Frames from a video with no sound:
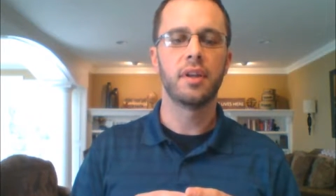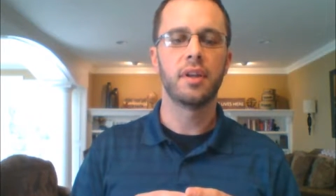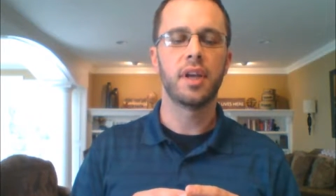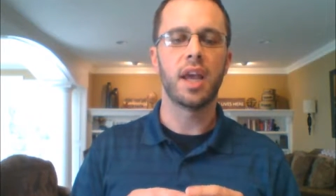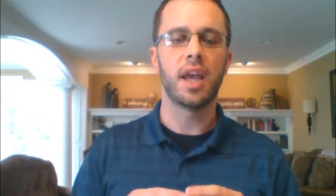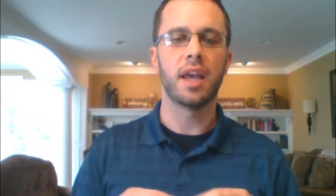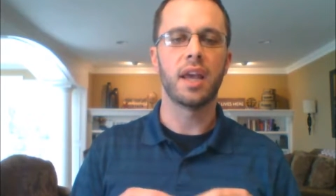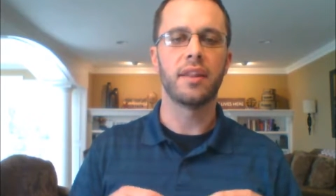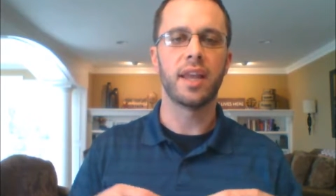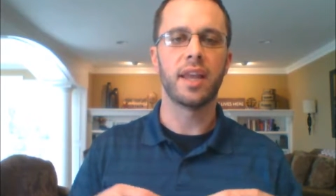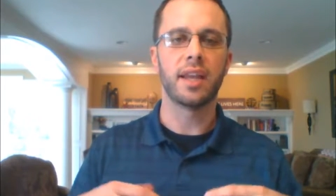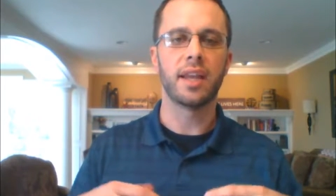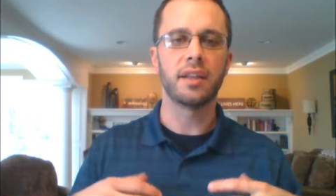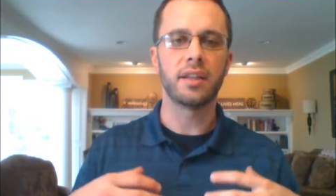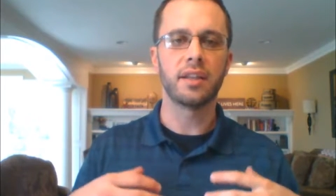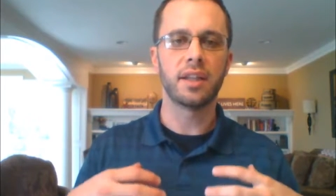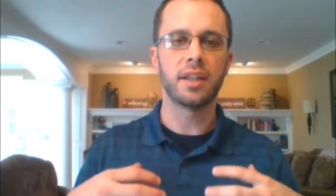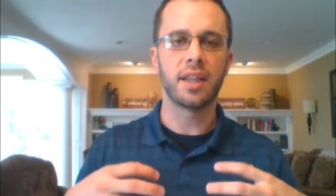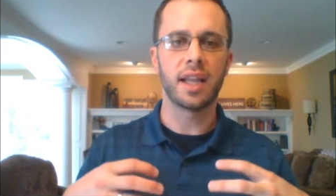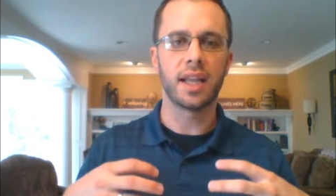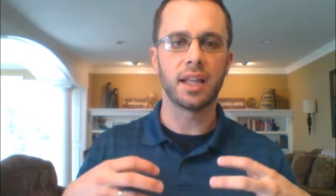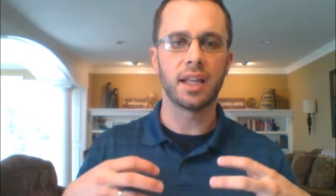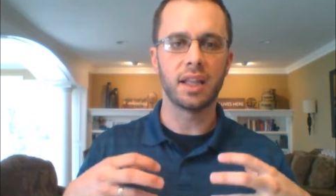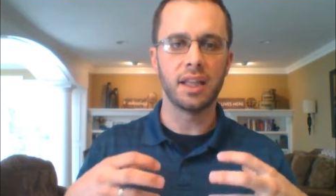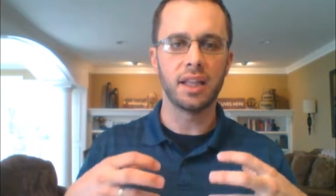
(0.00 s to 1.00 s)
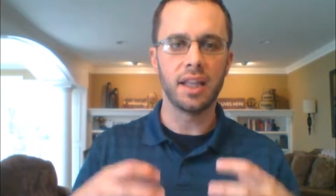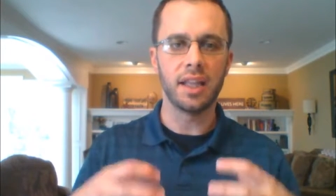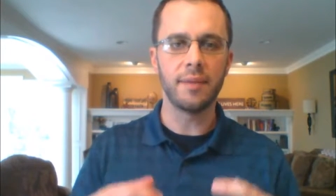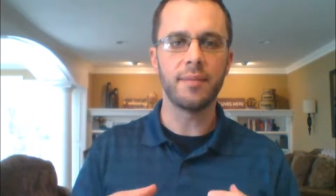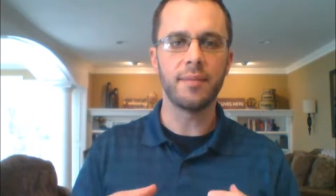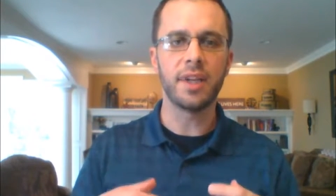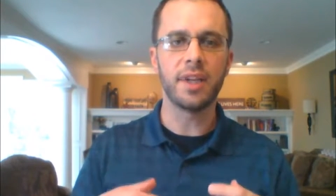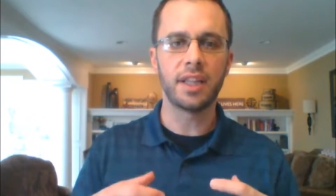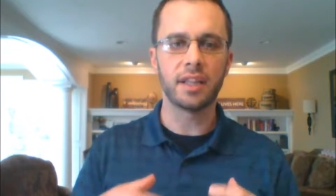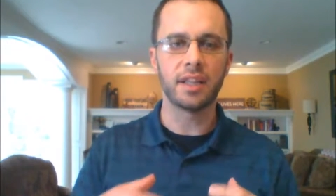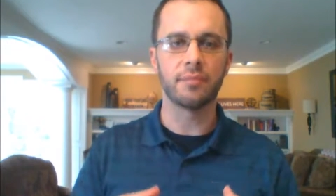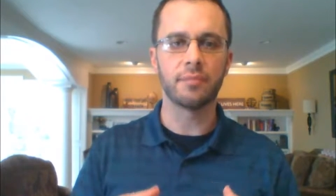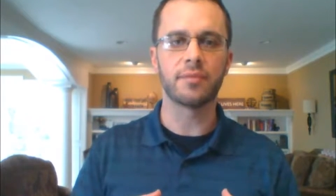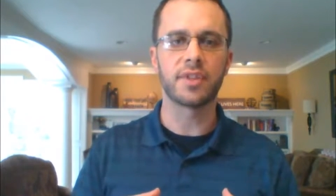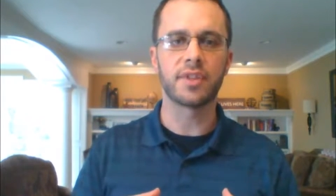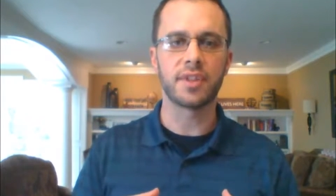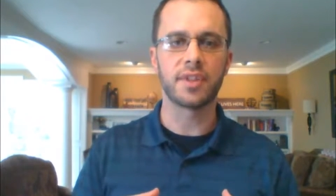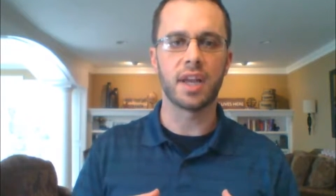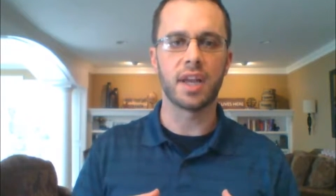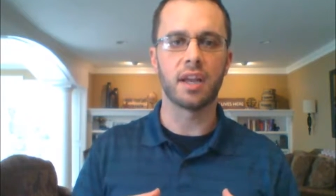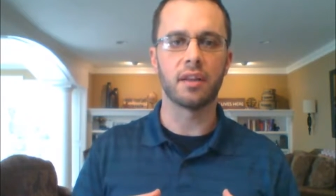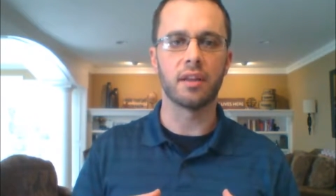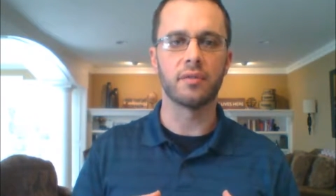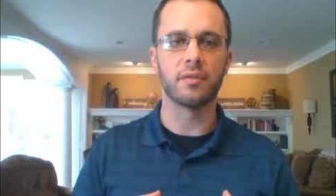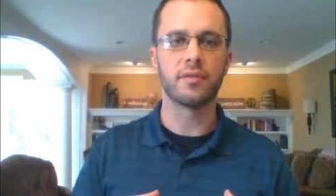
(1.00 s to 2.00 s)
And they limit
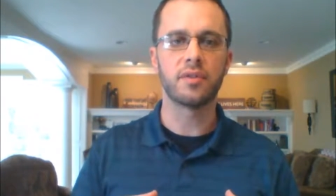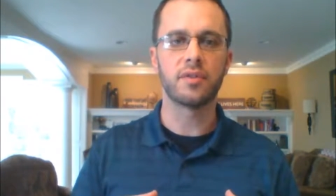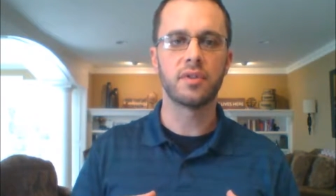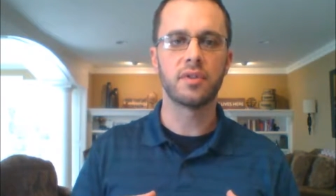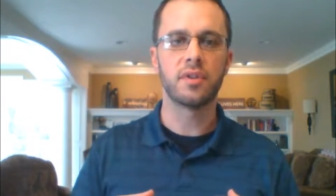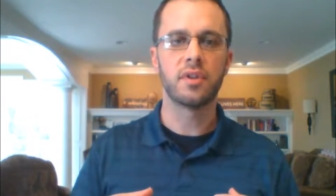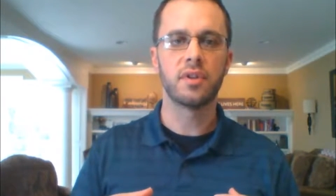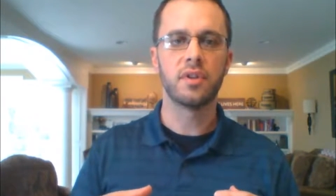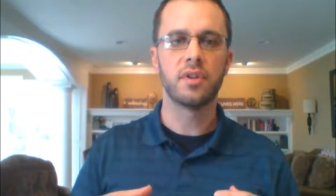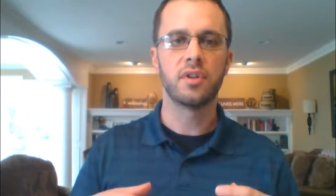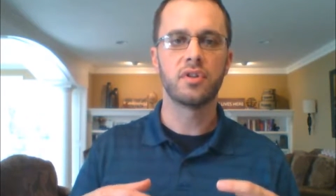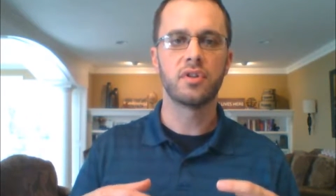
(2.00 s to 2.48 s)
themselves